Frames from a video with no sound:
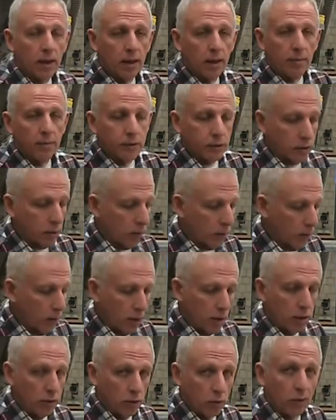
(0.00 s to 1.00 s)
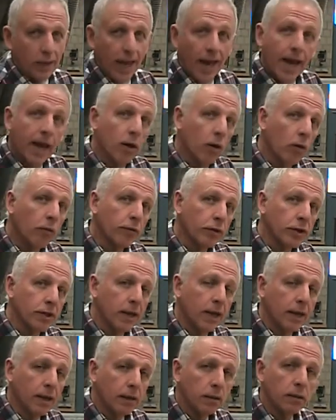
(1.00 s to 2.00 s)
So you can over
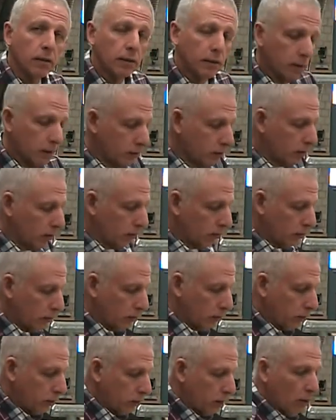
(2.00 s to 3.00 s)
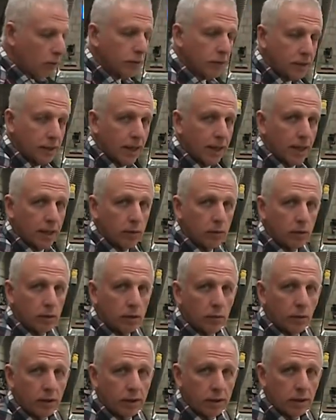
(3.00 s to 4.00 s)
sand. So don't sand
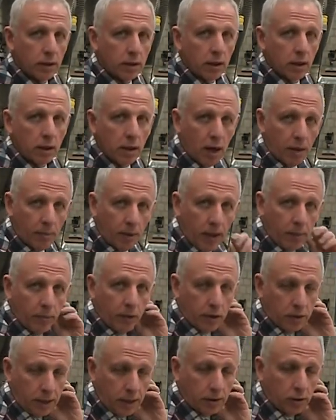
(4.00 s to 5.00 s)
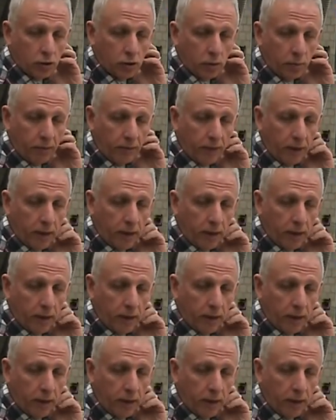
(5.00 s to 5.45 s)
with silicon carbide because that's a superfine